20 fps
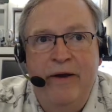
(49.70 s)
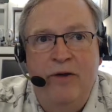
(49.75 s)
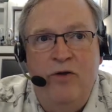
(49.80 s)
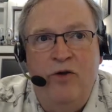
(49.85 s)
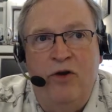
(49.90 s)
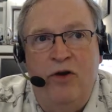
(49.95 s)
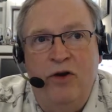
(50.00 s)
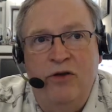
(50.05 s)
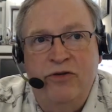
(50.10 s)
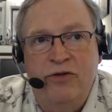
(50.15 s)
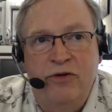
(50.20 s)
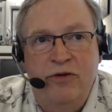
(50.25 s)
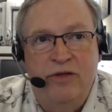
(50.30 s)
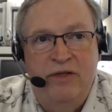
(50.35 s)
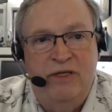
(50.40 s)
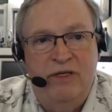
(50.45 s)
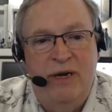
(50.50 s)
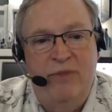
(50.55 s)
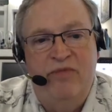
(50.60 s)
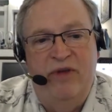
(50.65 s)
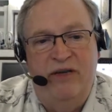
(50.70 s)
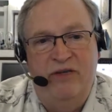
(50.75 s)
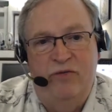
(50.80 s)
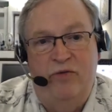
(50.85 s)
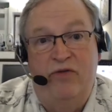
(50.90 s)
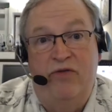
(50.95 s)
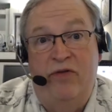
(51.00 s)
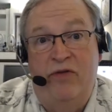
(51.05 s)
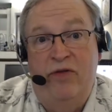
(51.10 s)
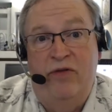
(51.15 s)
You can also do the same things
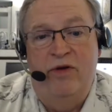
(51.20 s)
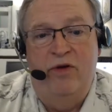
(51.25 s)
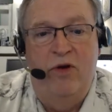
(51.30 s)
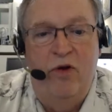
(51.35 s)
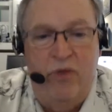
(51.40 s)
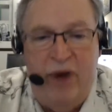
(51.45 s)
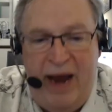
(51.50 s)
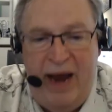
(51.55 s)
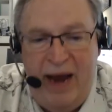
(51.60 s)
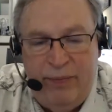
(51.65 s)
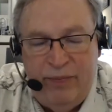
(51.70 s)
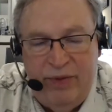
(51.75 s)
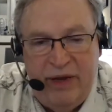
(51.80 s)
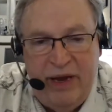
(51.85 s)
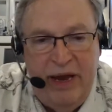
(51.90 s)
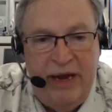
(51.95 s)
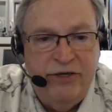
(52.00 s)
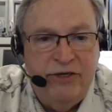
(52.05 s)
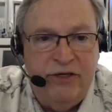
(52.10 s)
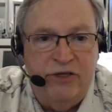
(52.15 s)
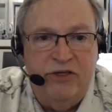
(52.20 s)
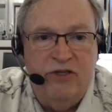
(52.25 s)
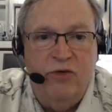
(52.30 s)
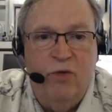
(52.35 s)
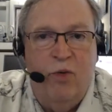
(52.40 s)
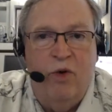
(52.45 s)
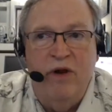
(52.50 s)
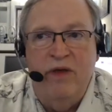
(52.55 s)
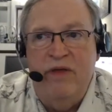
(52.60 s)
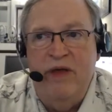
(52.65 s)
with their own applications,
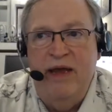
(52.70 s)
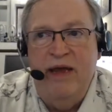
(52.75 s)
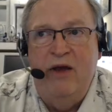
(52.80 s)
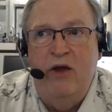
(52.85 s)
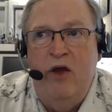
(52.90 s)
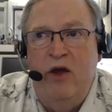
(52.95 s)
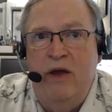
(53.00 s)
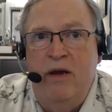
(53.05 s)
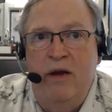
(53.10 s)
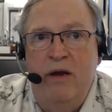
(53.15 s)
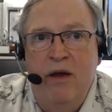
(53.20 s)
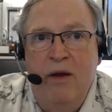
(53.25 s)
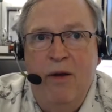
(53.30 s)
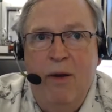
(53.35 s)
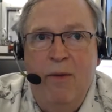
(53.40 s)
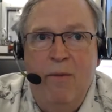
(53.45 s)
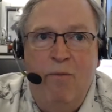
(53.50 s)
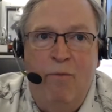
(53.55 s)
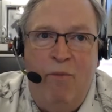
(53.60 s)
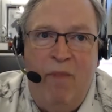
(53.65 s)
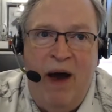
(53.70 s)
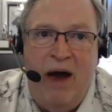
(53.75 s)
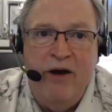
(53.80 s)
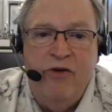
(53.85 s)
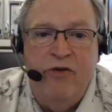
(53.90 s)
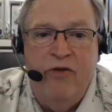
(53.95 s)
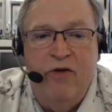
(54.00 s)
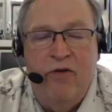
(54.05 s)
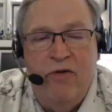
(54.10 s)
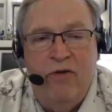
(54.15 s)
where they can
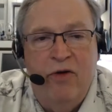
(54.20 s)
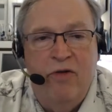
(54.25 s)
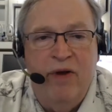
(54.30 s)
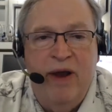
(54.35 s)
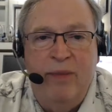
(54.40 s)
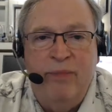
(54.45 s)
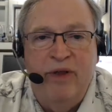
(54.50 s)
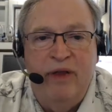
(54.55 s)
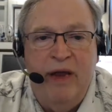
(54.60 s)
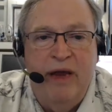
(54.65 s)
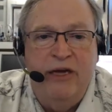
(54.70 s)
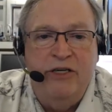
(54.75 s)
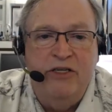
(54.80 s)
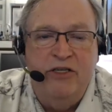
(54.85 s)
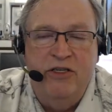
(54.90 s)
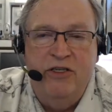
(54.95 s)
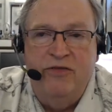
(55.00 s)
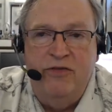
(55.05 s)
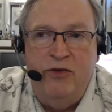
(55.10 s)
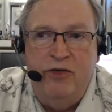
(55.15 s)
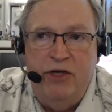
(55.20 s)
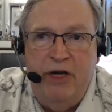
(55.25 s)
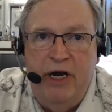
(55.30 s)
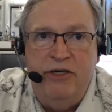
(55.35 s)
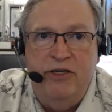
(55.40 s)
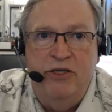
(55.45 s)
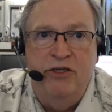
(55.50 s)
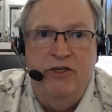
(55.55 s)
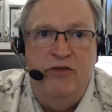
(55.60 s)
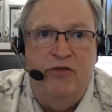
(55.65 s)
monitor their own applications for
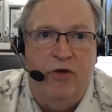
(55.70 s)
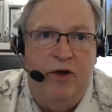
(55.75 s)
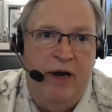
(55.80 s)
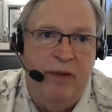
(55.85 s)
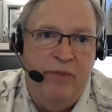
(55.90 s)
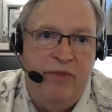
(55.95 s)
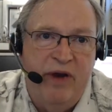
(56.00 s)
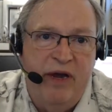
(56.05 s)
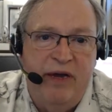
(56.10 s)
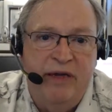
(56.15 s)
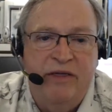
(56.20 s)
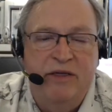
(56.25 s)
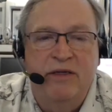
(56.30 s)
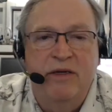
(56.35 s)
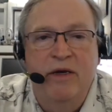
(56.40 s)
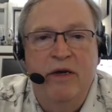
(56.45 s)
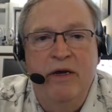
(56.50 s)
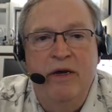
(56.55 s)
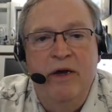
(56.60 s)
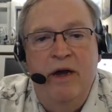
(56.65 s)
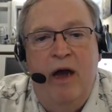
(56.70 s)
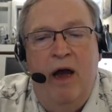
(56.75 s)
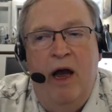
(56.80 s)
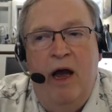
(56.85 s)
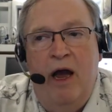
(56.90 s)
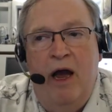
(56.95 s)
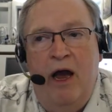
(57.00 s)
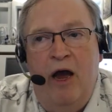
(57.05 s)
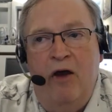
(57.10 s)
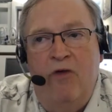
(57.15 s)
changes, for updates,
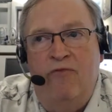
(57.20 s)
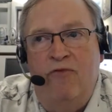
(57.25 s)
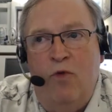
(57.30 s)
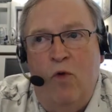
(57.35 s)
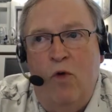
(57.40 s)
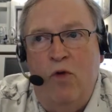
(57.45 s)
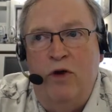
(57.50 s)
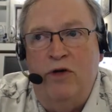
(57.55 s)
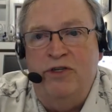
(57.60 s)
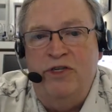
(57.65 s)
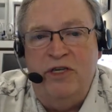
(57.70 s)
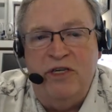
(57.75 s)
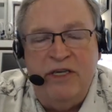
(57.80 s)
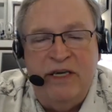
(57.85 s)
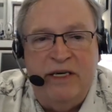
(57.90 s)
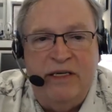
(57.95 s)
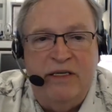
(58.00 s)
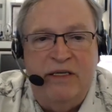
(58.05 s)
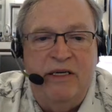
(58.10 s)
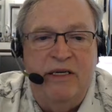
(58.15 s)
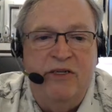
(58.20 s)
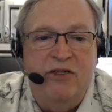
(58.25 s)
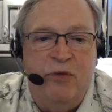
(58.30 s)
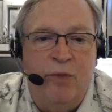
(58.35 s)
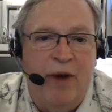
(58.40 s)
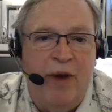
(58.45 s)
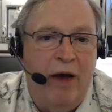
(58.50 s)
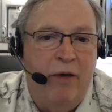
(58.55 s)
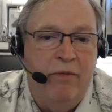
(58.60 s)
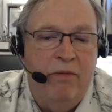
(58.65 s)
for statistics
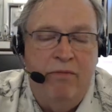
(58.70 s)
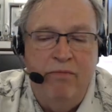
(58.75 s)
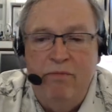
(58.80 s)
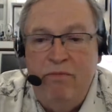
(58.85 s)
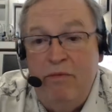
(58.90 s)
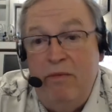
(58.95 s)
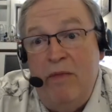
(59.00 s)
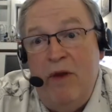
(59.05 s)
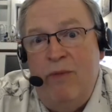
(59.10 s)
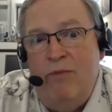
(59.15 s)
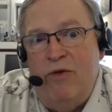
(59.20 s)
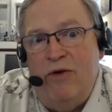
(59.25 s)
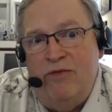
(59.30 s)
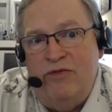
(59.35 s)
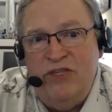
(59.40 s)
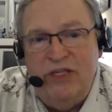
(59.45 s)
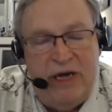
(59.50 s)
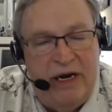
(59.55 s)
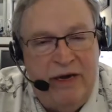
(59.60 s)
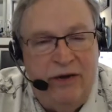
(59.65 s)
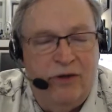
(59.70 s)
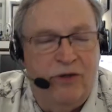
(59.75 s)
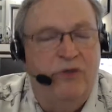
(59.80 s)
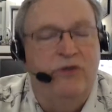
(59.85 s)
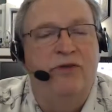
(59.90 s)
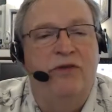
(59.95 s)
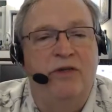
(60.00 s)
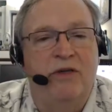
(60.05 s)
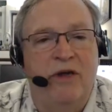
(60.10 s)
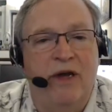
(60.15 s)
about number of
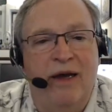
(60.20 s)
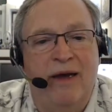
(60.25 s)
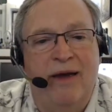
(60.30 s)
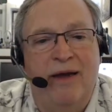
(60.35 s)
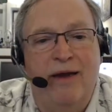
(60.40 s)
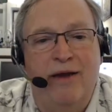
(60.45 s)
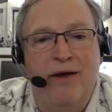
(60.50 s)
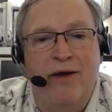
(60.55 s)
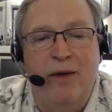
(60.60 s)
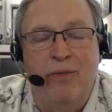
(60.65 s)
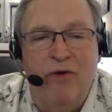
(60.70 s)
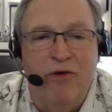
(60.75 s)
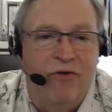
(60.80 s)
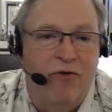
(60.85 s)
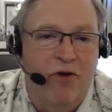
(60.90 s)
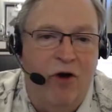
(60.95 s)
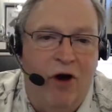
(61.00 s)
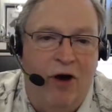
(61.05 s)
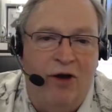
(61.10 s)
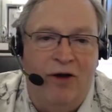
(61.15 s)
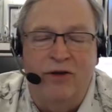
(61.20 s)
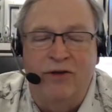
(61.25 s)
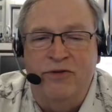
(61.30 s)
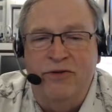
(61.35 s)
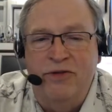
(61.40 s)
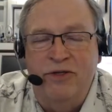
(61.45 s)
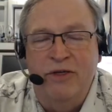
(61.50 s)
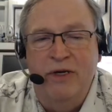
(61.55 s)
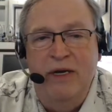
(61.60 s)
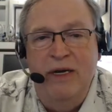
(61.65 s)
sales, number of
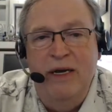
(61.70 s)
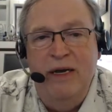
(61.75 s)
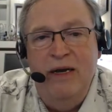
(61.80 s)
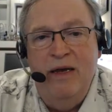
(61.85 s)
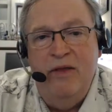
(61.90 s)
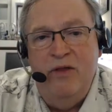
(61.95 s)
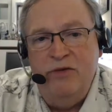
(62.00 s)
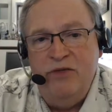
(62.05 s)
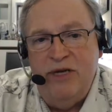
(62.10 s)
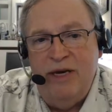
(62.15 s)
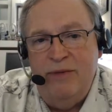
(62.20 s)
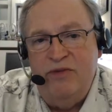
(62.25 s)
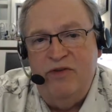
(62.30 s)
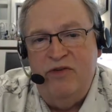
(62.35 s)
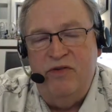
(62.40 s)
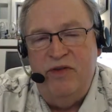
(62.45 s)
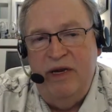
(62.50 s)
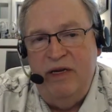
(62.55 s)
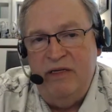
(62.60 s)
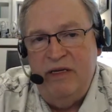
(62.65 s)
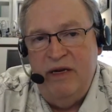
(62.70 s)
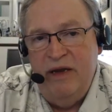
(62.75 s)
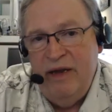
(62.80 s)
calls, those types of things.